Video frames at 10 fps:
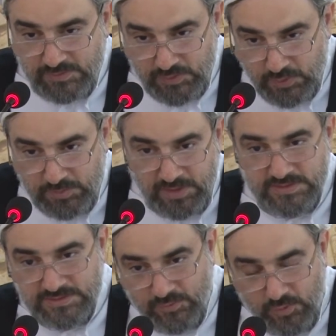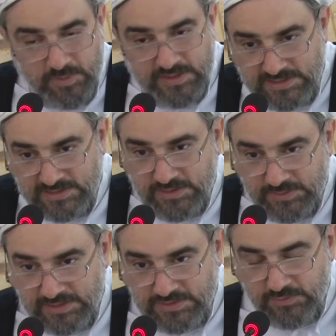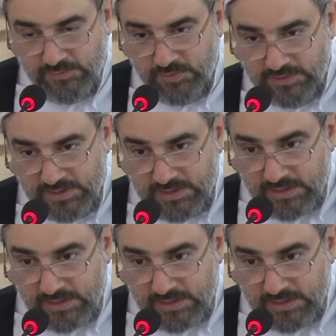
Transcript: 2 months, 4 months, and so on and so forth.